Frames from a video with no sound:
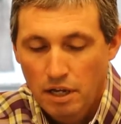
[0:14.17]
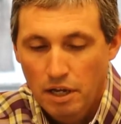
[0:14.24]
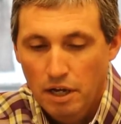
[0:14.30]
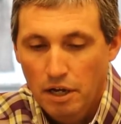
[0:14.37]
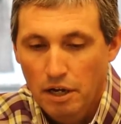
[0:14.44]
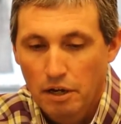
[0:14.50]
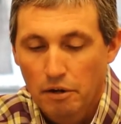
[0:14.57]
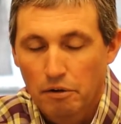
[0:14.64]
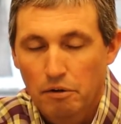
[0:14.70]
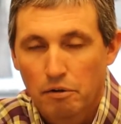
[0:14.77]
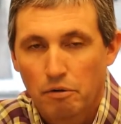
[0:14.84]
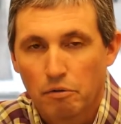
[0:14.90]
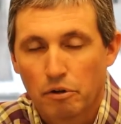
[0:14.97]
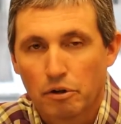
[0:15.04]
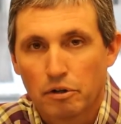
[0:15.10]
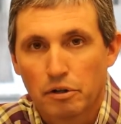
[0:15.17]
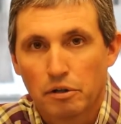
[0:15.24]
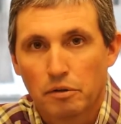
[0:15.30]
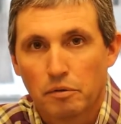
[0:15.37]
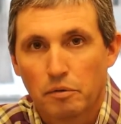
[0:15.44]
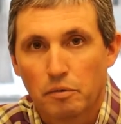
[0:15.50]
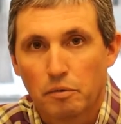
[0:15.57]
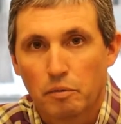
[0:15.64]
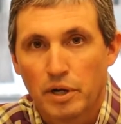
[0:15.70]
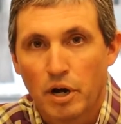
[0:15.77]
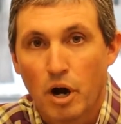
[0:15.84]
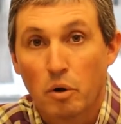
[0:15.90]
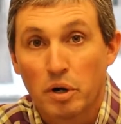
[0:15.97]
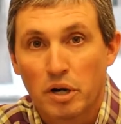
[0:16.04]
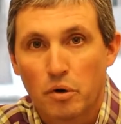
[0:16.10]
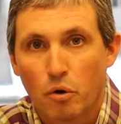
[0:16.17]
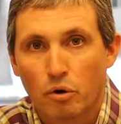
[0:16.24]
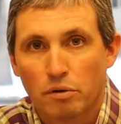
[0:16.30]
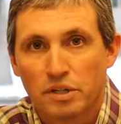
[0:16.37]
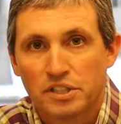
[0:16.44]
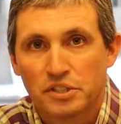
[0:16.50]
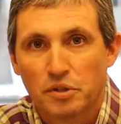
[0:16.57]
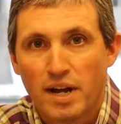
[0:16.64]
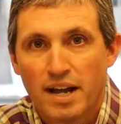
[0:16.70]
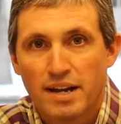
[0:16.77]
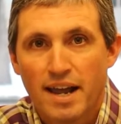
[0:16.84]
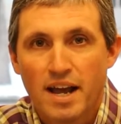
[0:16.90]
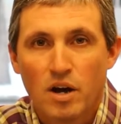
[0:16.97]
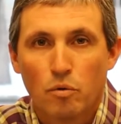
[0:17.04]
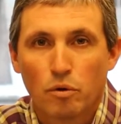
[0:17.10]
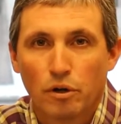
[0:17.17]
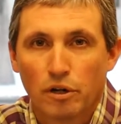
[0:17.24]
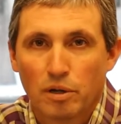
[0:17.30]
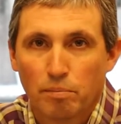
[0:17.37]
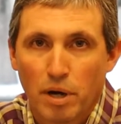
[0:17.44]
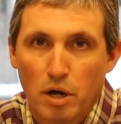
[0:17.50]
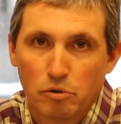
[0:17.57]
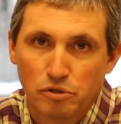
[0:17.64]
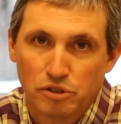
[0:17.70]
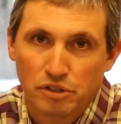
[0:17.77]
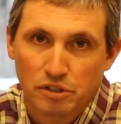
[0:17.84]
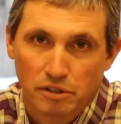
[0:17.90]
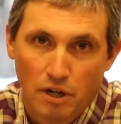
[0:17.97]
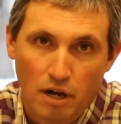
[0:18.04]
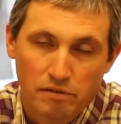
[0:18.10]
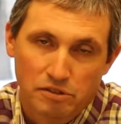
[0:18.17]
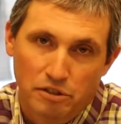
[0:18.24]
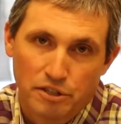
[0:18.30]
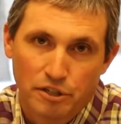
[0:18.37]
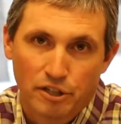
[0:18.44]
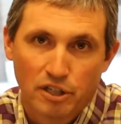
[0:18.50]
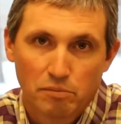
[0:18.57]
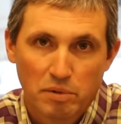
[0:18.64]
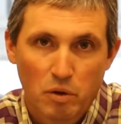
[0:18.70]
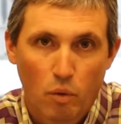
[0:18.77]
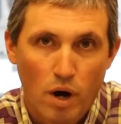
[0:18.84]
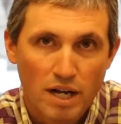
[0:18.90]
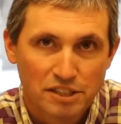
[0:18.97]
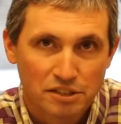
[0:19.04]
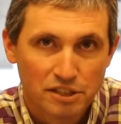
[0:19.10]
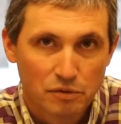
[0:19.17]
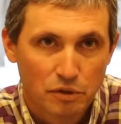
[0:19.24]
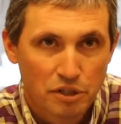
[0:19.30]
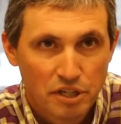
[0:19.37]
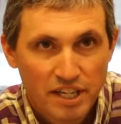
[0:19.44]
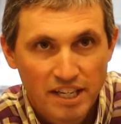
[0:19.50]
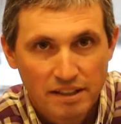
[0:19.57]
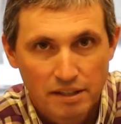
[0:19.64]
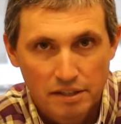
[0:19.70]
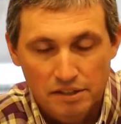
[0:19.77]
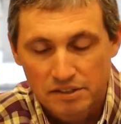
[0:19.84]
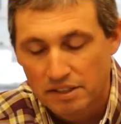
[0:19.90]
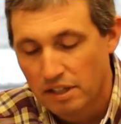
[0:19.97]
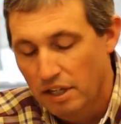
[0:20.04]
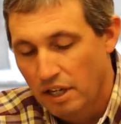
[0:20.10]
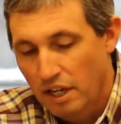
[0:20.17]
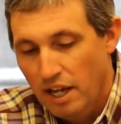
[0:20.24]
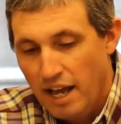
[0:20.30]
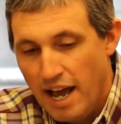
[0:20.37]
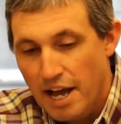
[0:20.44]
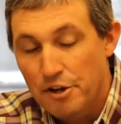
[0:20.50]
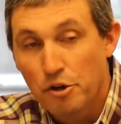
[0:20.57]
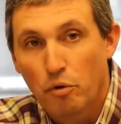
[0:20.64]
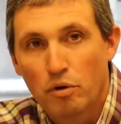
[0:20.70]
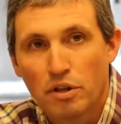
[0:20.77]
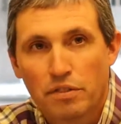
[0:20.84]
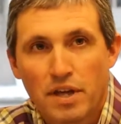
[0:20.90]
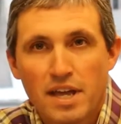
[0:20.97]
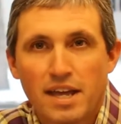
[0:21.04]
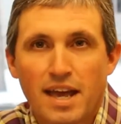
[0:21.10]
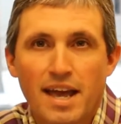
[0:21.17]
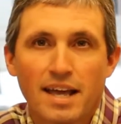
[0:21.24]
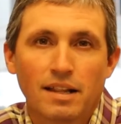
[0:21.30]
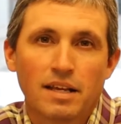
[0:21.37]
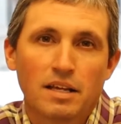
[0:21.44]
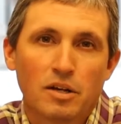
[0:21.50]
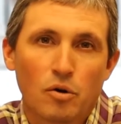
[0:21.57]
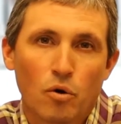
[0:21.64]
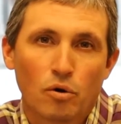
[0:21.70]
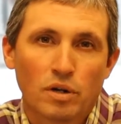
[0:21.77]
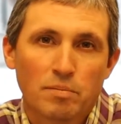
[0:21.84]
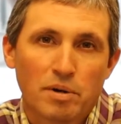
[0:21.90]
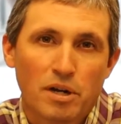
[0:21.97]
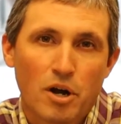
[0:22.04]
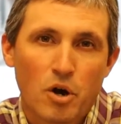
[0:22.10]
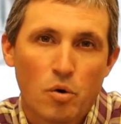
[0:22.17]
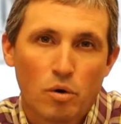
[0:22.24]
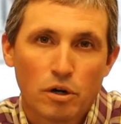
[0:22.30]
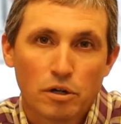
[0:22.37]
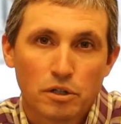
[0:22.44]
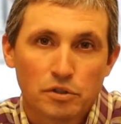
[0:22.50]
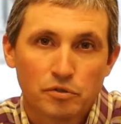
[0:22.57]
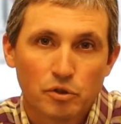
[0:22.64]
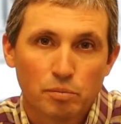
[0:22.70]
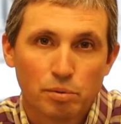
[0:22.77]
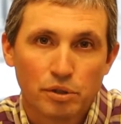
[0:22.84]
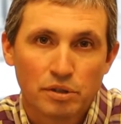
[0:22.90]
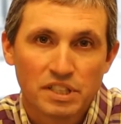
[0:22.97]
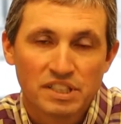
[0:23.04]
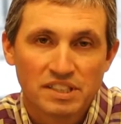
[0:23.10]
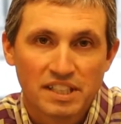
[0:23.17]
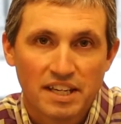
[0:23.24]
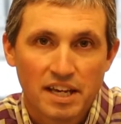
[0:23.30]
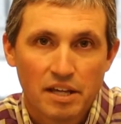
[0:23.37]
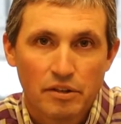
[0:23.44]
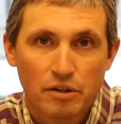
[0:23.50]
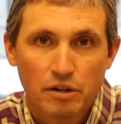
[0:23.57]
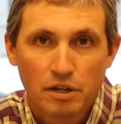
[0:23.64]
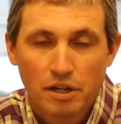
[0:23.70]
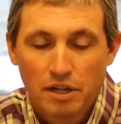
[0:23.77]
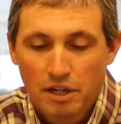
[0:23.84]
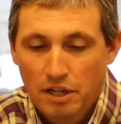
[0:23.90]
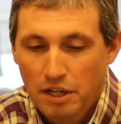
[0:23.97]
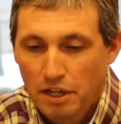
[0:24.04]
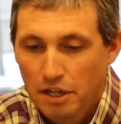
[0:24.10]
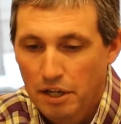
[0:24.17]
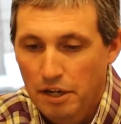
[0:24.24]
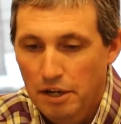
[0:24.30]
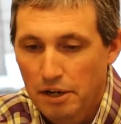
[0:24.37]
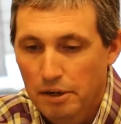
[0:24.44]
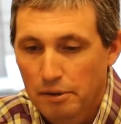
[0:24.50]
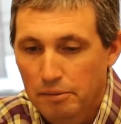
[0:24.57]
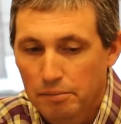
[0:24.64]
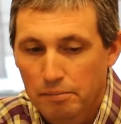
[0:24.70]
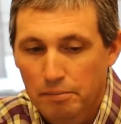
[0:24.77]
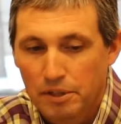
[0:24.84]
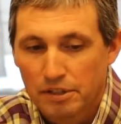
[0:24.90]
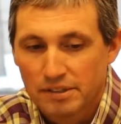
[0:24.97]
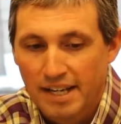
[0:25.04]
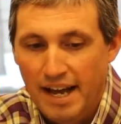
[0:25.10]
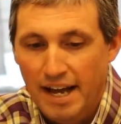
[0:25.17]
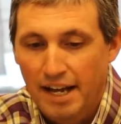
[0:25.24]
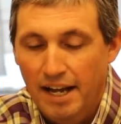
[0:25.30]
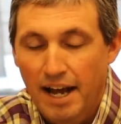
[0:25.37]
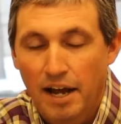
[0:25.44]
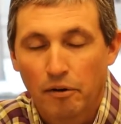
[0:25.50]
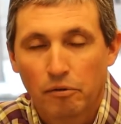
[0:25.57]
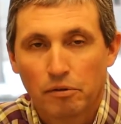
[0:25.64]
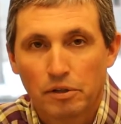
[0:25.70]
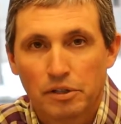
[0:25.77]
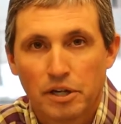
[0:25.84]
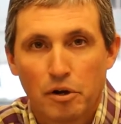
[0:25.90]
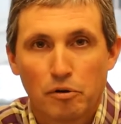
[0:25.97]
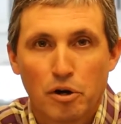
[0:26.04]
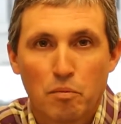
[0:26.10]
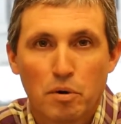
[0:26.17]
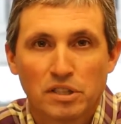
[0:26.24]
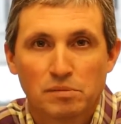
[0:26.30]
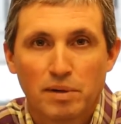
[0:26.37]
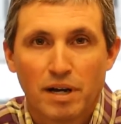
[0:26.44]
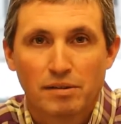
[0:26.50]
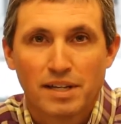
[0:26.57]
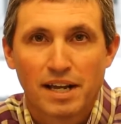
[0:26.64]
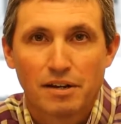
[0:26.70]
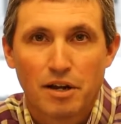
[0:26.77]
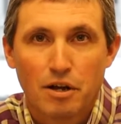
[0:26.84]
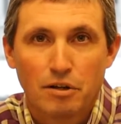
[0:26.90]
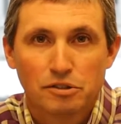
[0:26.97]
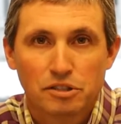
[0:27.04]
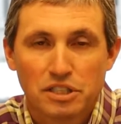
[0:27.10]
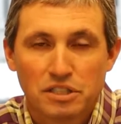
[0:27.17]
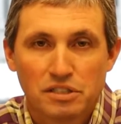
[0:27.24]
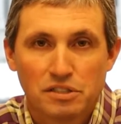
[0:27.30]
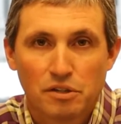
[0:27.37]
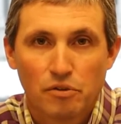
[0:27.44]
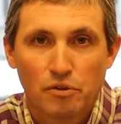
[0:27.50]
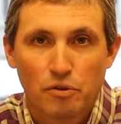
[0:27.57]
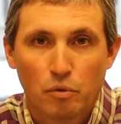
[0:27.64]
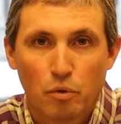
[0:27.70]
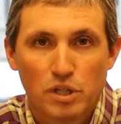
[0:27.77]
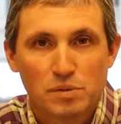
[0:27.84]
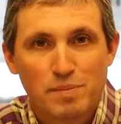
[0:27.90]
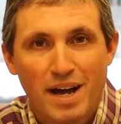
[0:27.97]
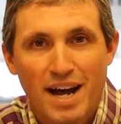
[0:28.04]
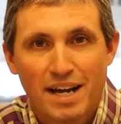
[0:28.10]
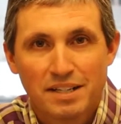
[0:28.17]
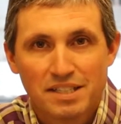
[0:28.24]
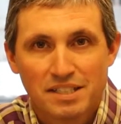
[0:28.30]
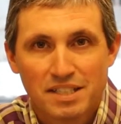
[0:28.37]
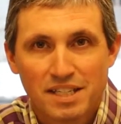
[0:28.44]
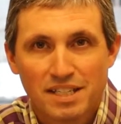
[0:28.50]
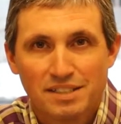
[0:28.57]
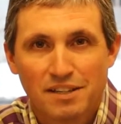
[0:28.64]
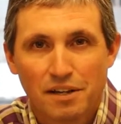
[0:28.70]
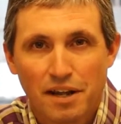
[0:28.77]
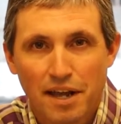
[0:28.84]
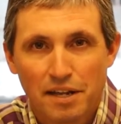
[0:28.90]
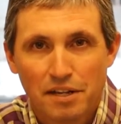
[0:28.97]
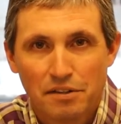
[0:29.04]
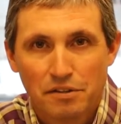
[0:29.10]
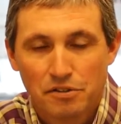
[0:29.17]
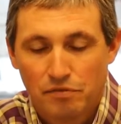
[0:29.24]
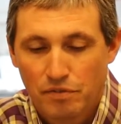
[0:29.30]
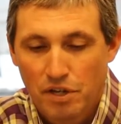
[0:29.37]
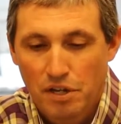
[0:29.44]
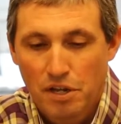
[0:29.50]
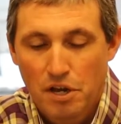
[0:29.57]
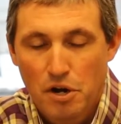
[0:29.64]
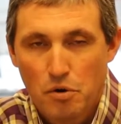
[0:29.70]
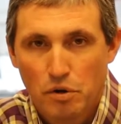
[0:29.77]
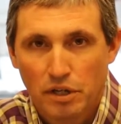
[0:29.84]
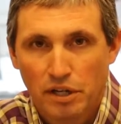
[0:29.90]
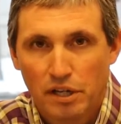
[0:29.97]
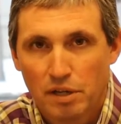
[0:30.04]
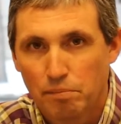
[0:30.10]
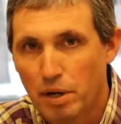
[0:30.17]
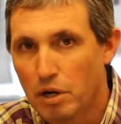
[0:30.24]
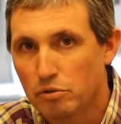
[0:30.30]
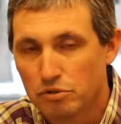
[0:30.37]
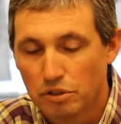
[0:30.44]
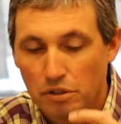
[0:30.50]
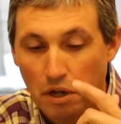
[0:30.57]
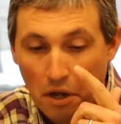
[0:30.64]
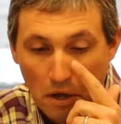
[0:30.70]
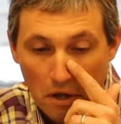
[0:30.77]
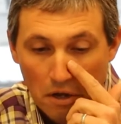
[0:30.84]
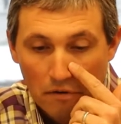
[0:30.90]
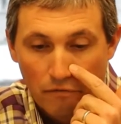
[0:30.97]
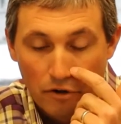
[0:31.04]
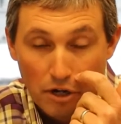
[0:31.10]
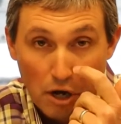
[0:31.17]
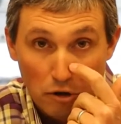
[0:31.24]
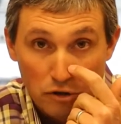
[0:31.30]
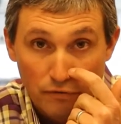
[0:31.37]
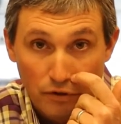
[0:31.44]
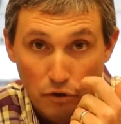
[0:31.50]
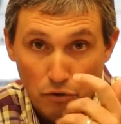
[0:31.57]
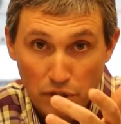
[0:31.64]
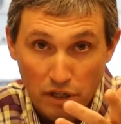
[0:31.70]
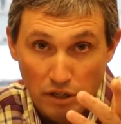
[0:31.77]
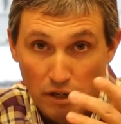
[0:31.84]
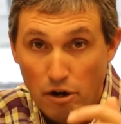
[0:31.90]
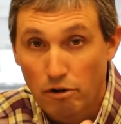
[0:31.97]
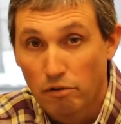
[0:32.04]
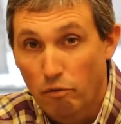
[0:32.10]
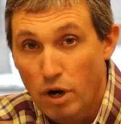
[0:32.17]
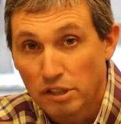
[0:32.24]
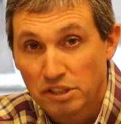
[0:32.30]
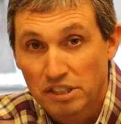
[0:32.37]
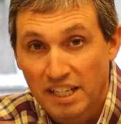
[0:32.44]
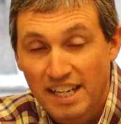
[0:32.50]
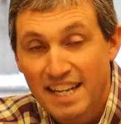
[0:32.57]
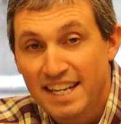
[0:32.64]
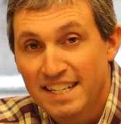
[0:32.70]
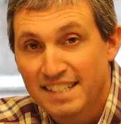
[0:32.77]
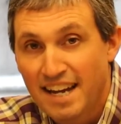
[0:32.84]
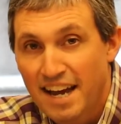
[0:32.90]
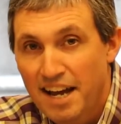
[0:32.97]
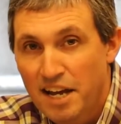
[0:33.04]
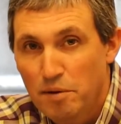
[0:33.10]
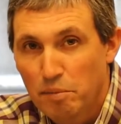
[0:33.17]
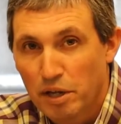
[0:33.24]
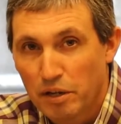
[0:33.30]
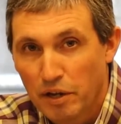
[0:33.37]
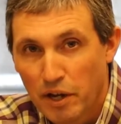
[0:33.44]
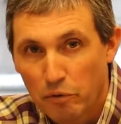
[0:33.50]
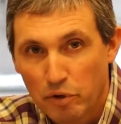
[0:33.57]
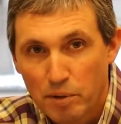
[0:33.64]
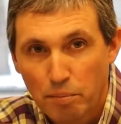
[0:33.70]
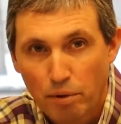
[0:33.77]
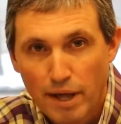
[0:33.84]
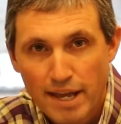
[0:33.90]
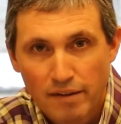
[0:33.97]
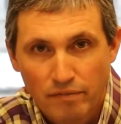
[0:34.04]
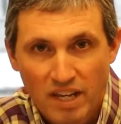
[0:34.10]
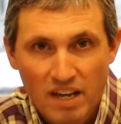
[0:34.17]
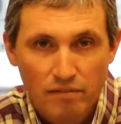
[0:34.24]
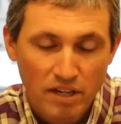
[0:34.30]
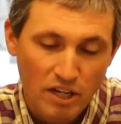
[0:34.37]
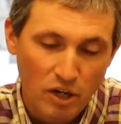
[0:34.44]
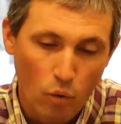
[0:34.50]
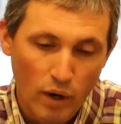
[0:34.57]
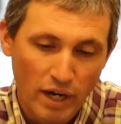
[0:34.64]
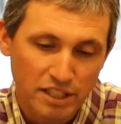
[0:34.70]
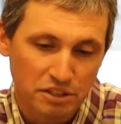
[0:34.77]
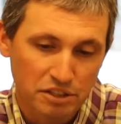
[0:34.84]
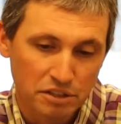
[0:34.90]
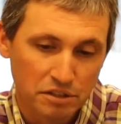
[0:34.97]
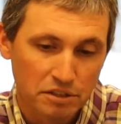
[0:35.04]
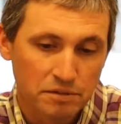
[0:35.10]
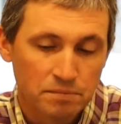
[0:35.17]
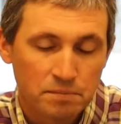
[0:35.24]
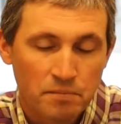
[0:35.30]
We are recording this right now. We're going to post it, and obviously you're going to be watching it when you get this. I do want to thank Haley and Courtney, my co-workers, for putting this together. Because I really don't know much about technology, and so they're the ones behind the scenes going to edit this video and get it posted for y'all's viewing, and y'all can watch it at any time and replay it if you have any questions.